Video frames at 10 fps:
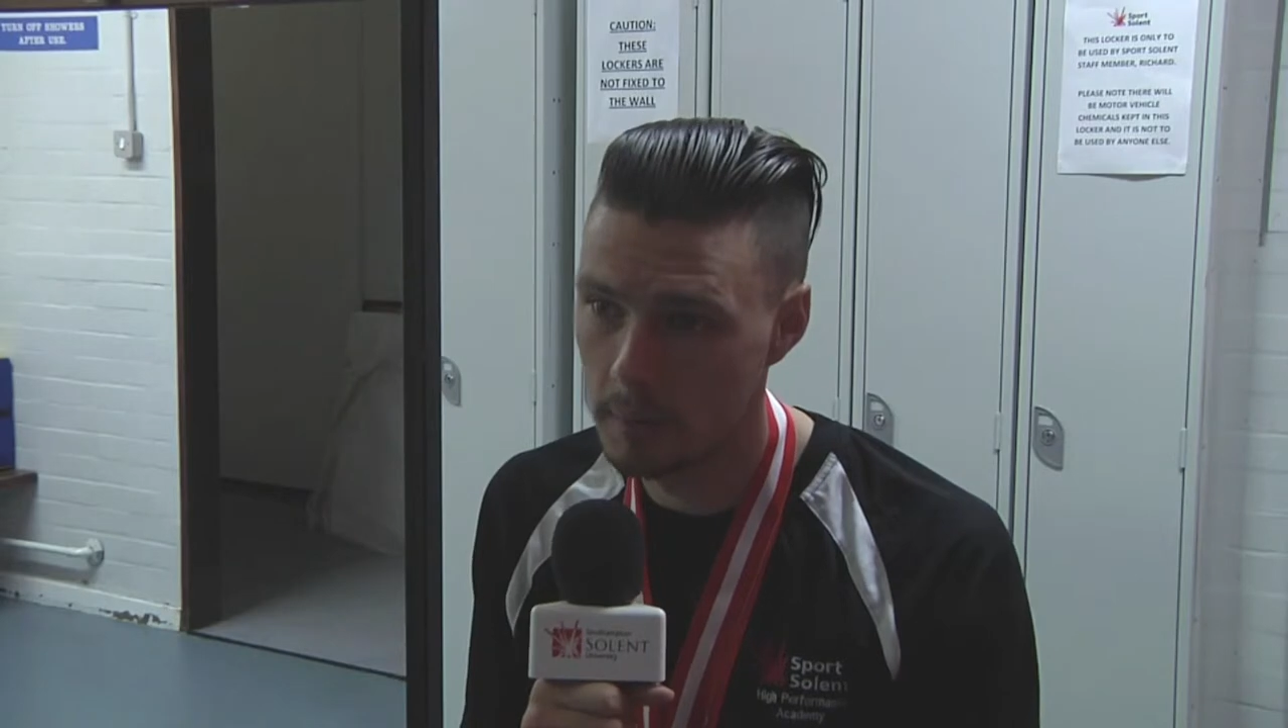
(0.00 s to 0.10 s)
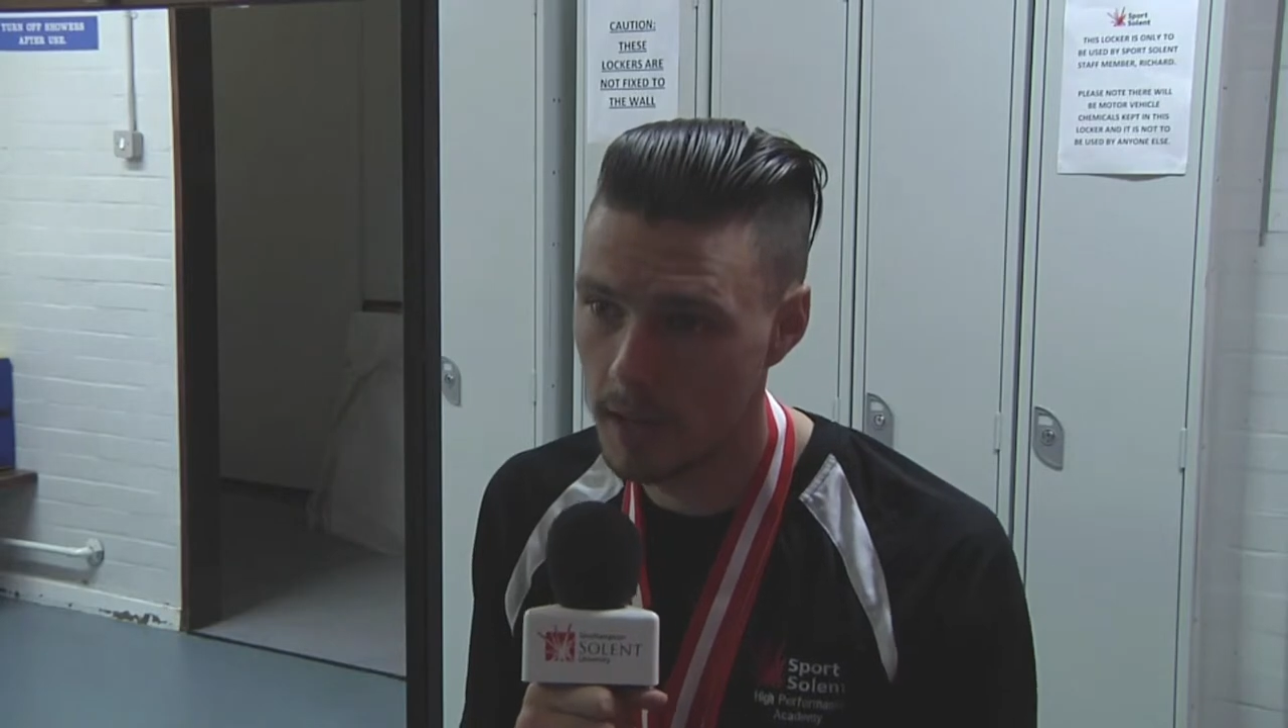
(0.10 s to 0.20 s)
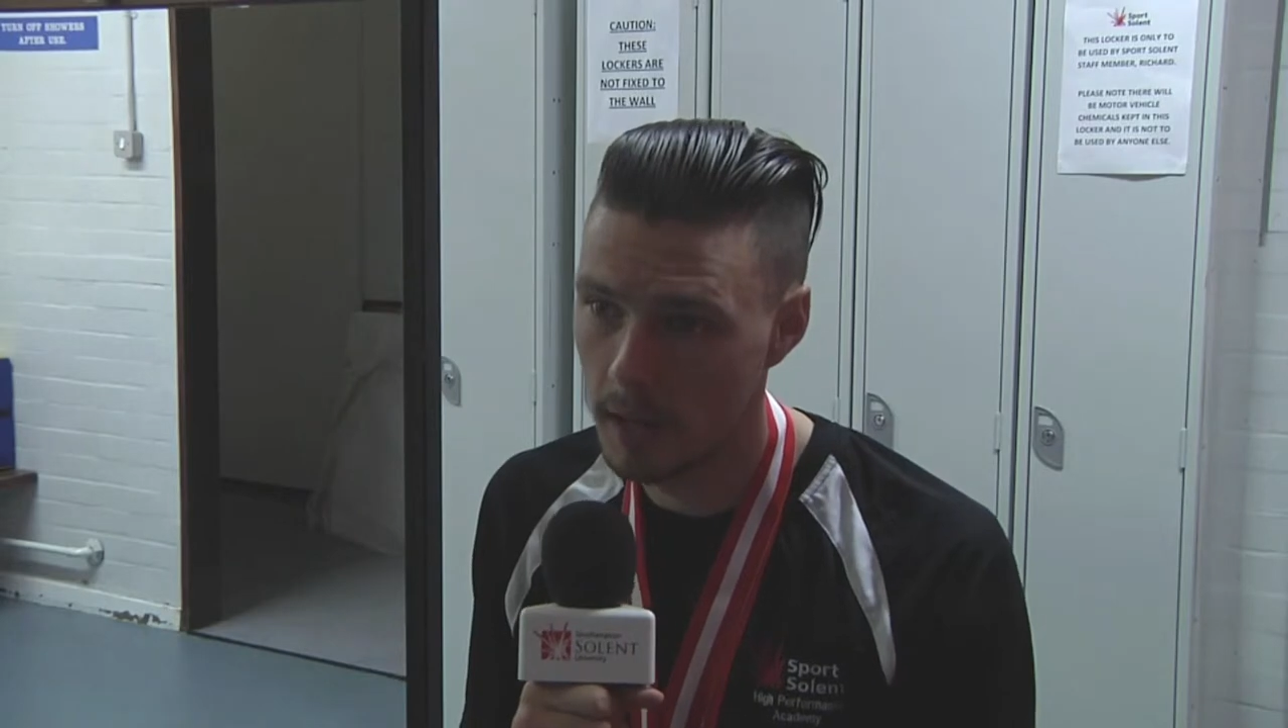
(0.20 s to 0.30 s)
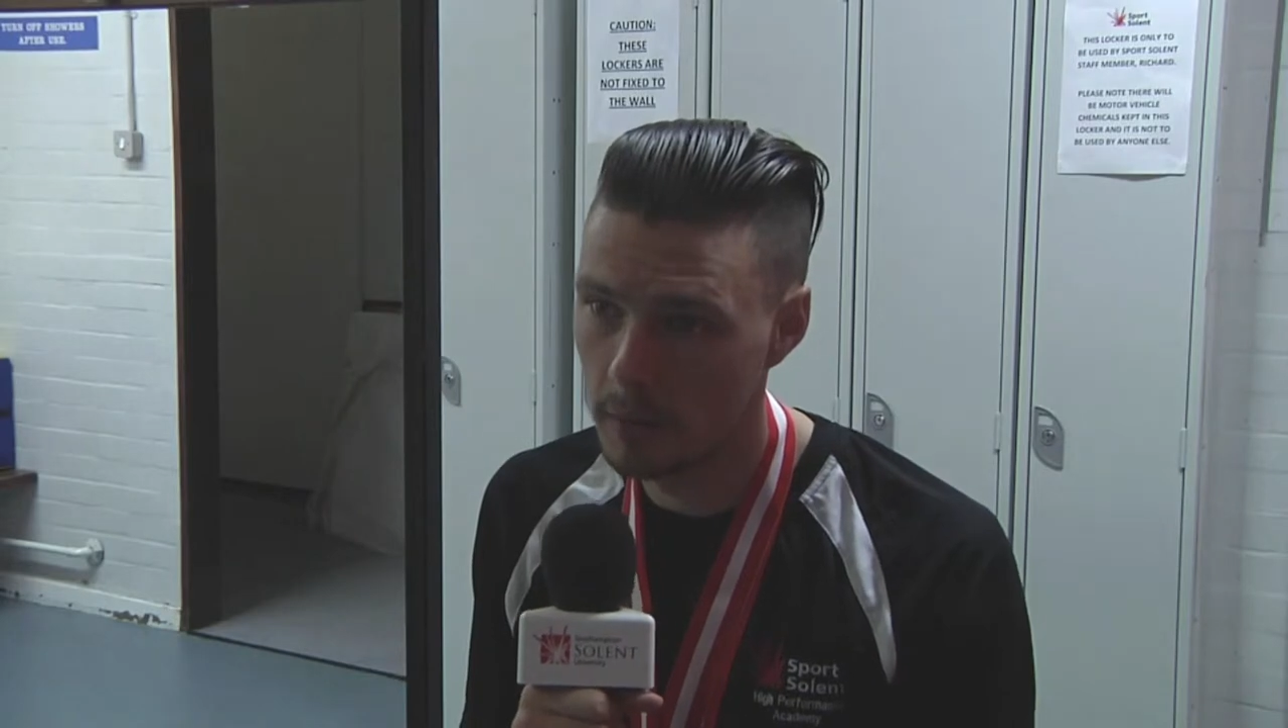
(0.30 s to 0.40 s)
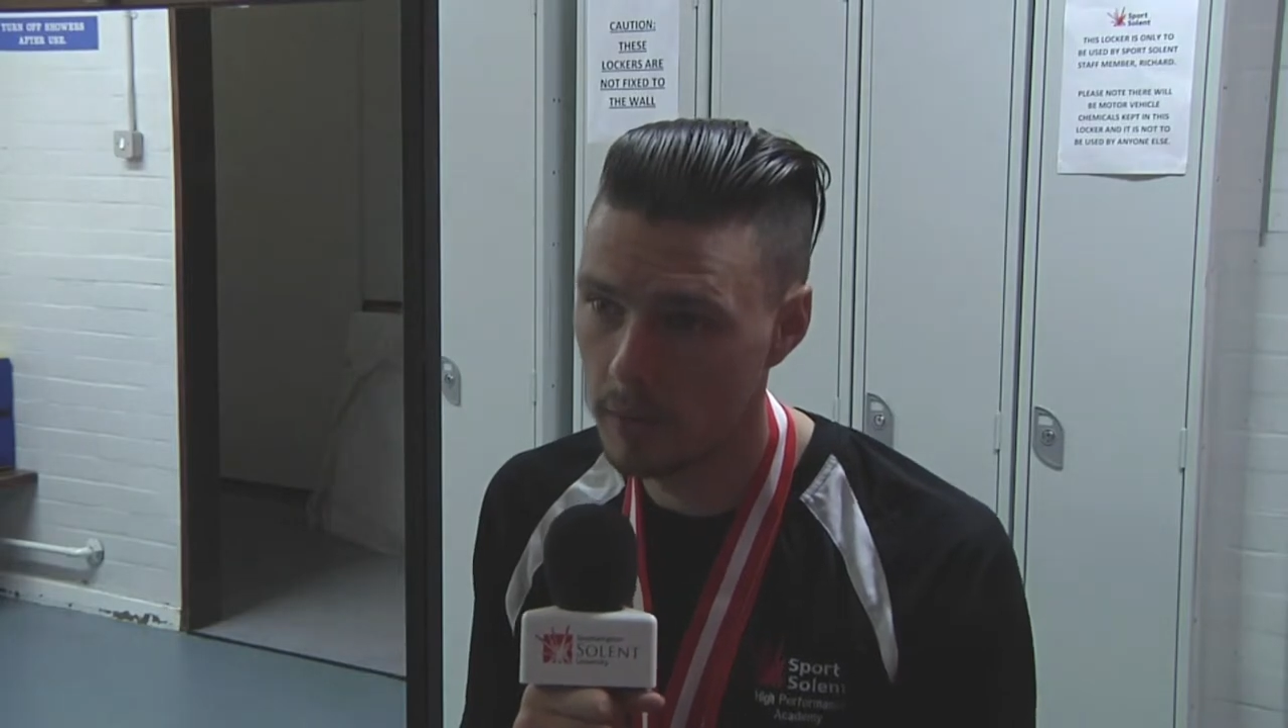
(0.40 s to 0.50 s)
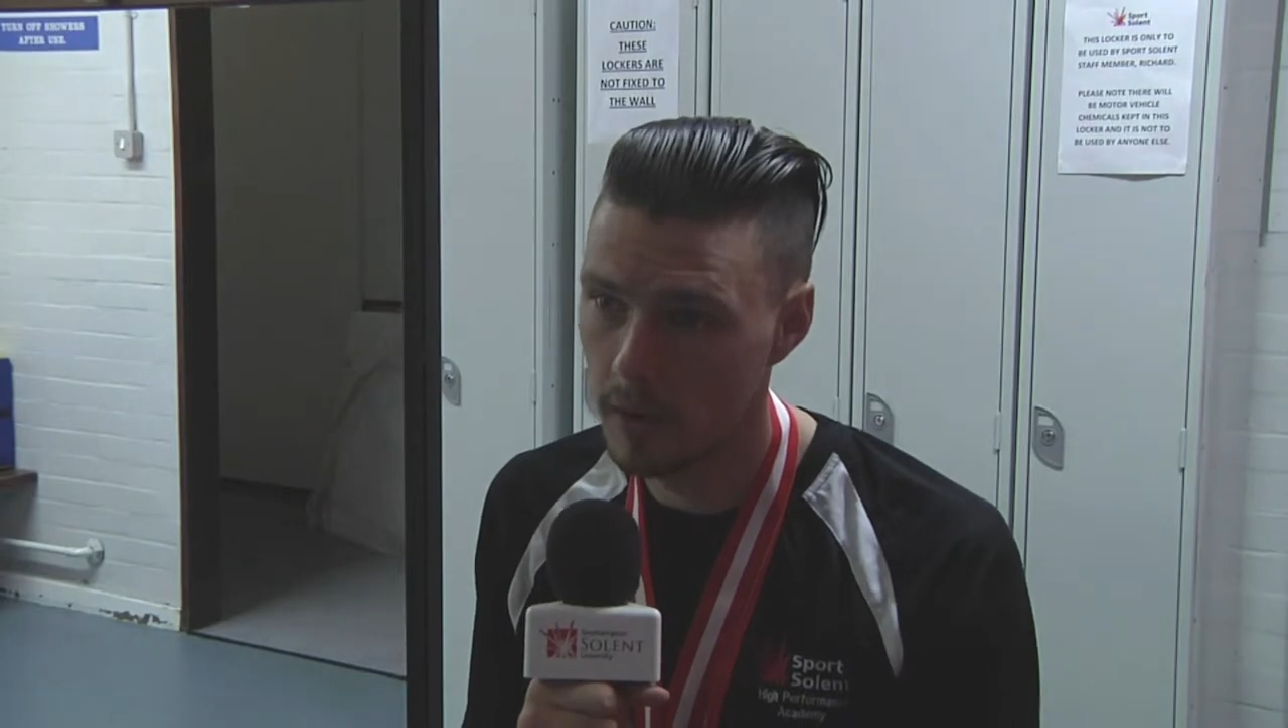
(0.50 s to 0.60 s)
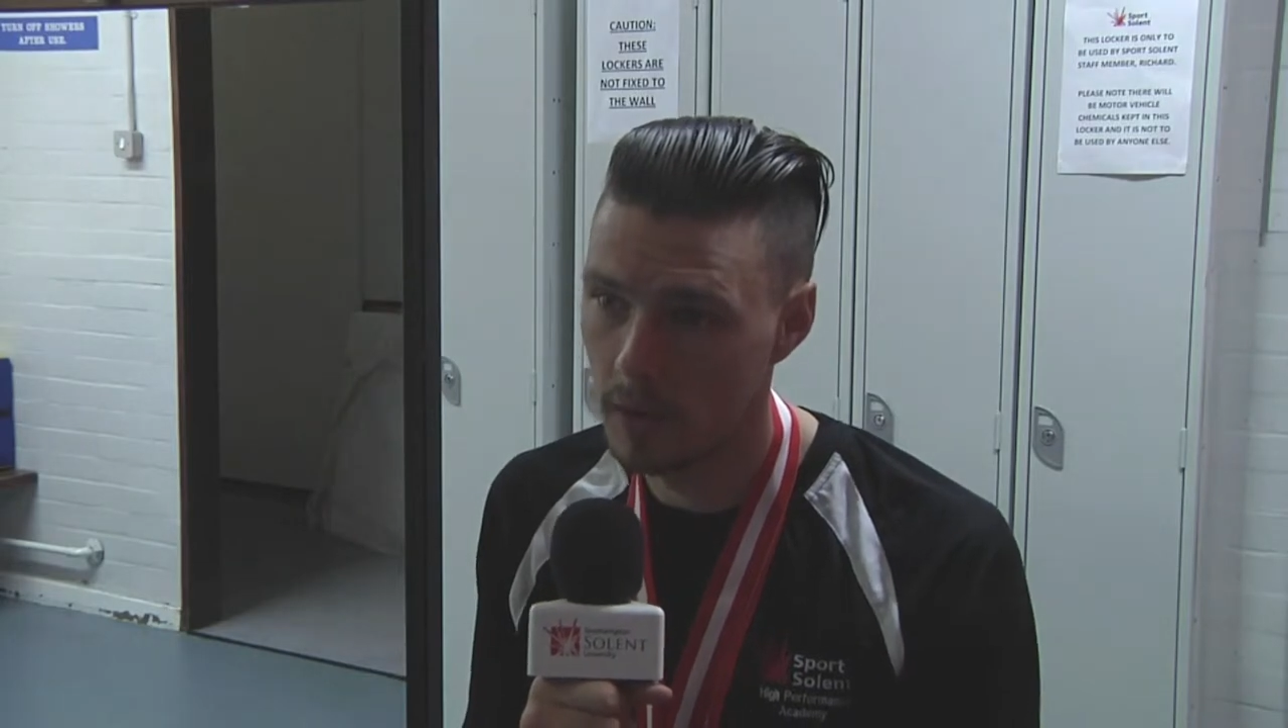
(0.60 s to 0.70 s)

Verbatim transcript: am now with